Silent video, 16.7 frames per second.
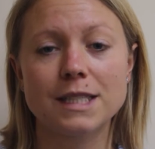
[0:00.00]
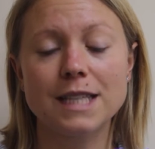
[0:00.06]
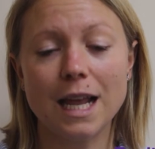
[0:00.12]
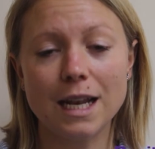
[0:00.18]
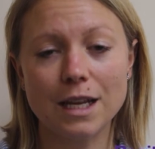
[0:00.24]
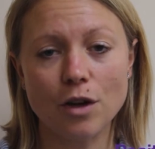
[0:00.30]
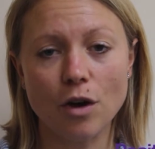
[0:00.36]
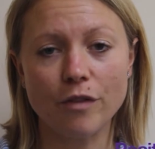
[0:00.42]

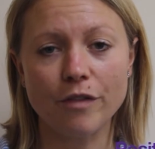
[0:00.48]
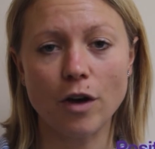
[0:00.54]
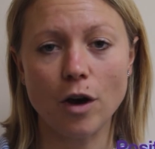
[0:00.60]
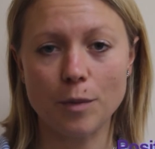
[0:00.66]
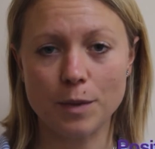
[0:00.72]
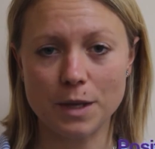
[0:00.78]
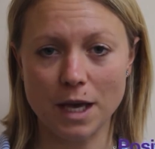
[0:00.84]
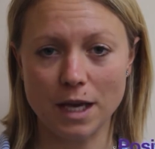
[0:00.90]
Selling off
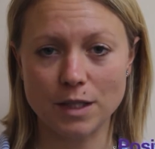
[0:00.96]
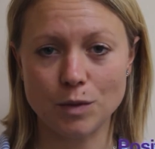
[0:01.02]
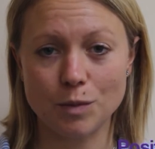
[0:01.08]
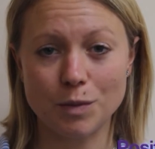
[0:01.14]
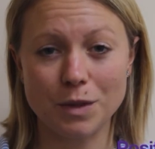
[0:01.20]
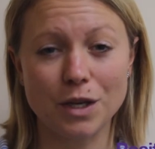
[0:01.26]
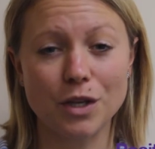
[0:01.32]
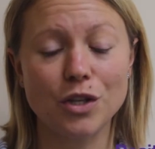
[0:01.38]
R B S
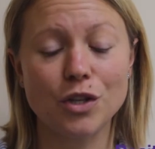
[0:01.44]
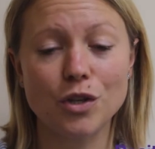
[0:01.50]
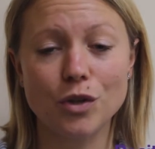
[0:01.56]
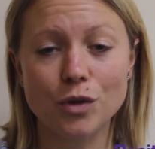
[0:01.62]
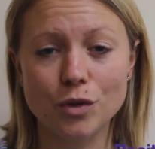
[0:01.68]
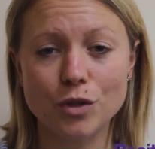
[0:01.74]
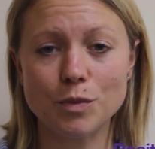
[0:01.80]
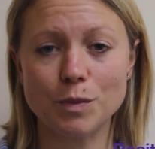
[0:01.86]
would be a
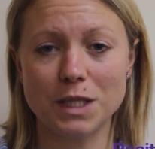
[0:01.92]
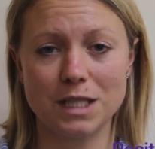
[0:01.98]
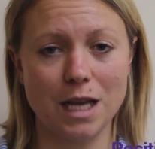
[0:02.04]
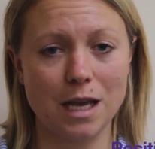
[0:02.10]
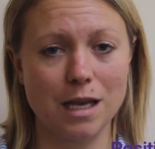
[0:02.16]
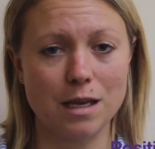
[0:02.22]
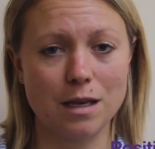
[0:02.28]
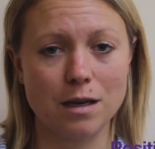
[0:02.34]
huge
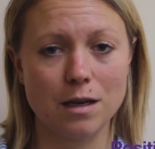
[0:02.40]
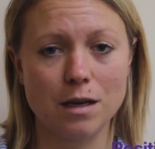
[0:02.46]
mistake.